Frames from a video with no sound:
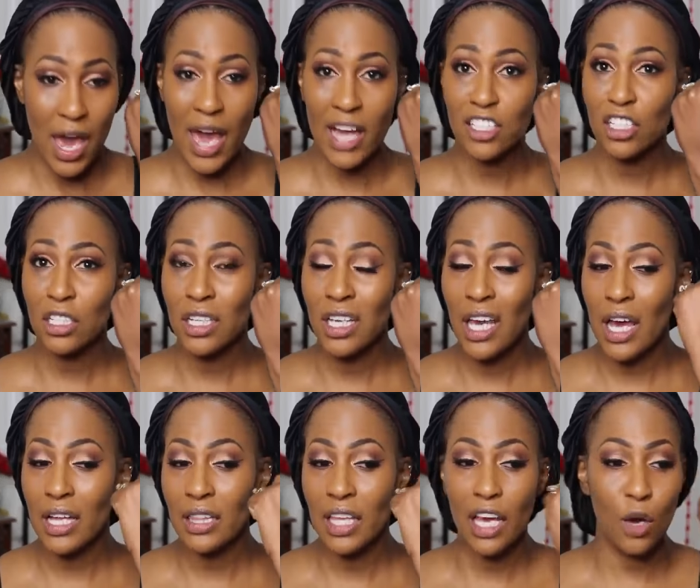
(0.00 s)
Actually,
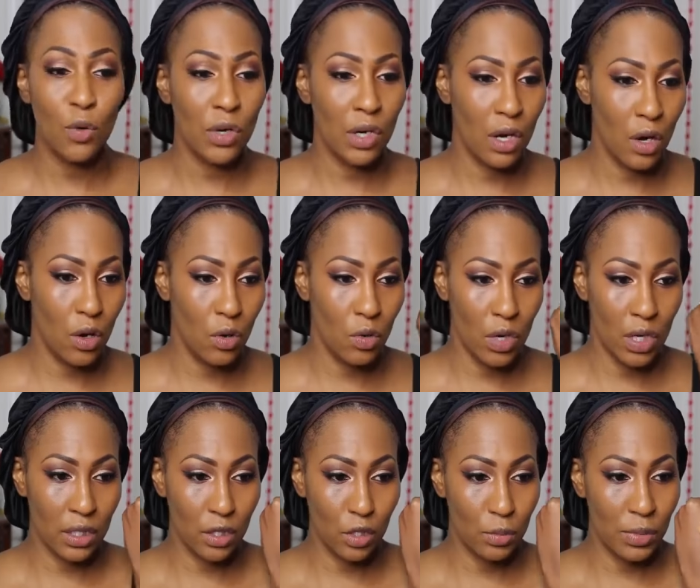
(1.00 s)
I think I want to go
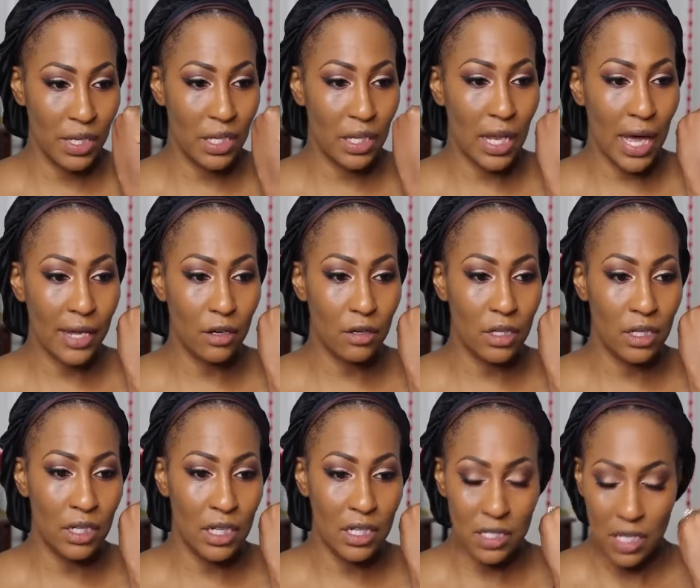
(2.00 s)
a little bit lighter
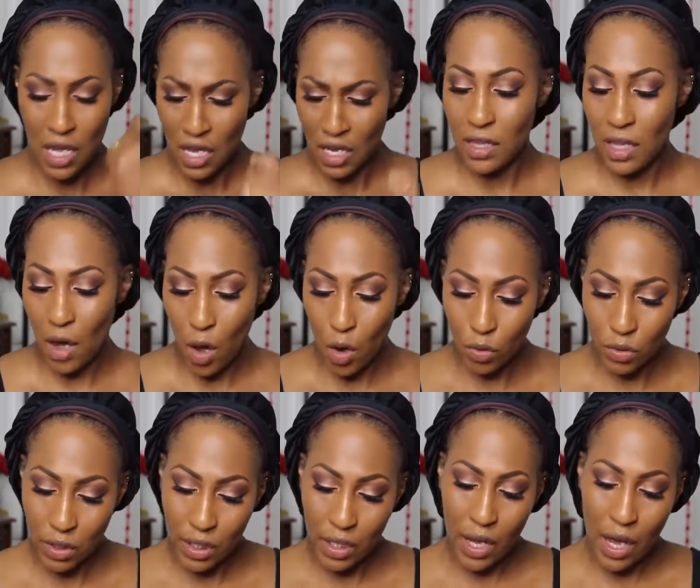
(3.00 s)
than this. The
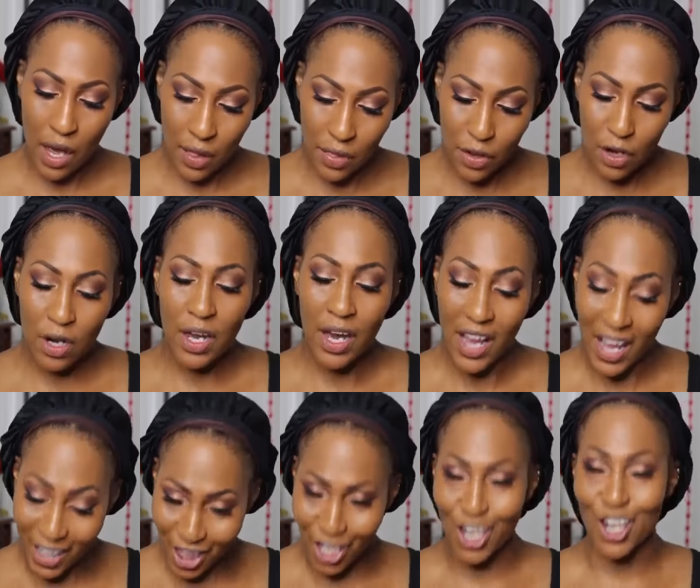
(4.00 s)
only other
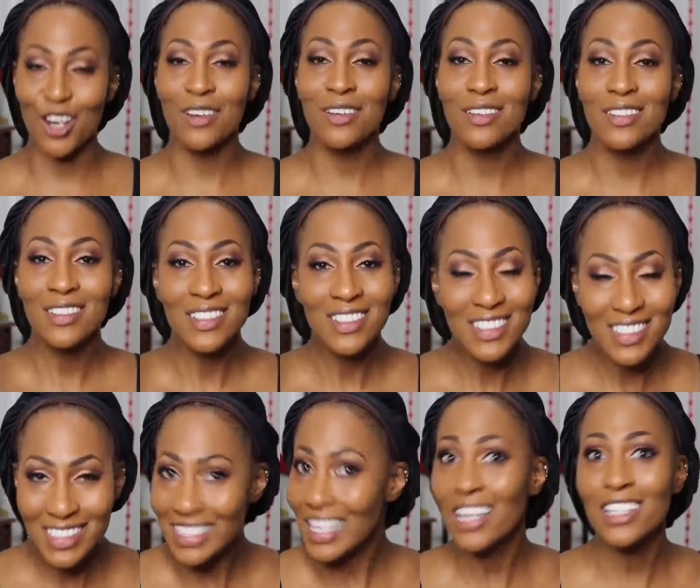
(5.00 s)
color
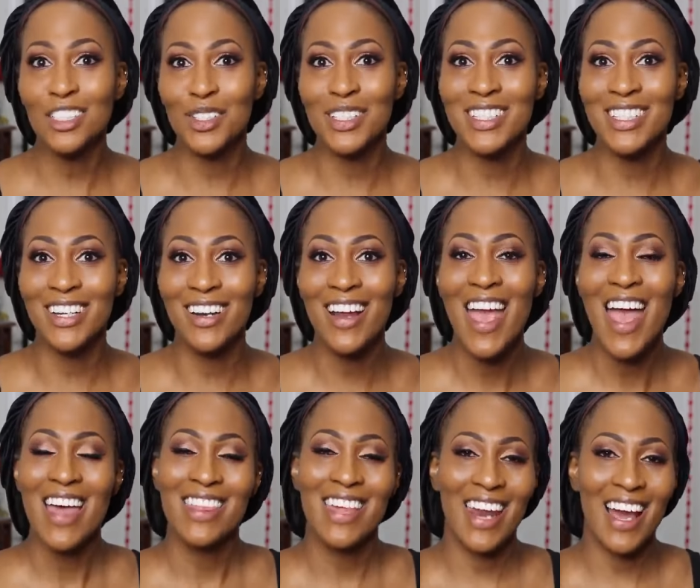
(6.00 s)
tongue twister
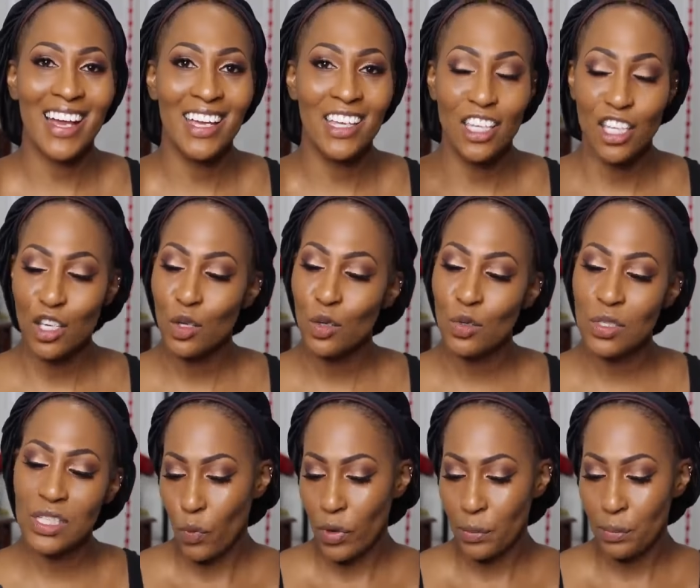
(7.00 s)
that I can
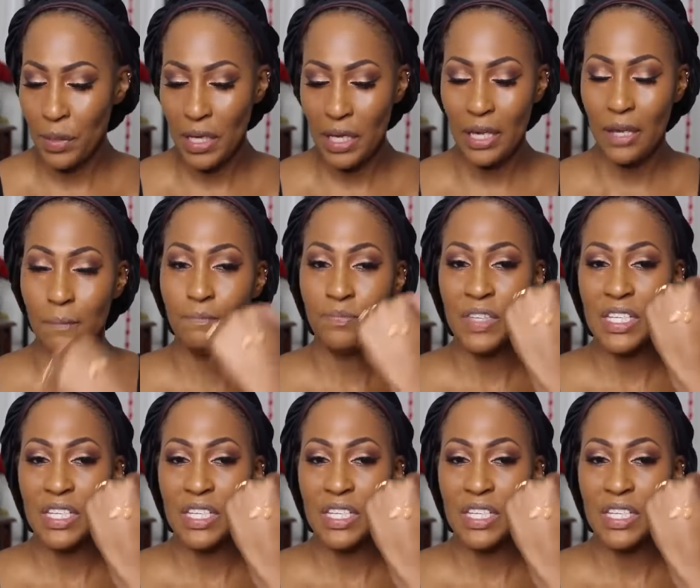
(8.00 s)
use would be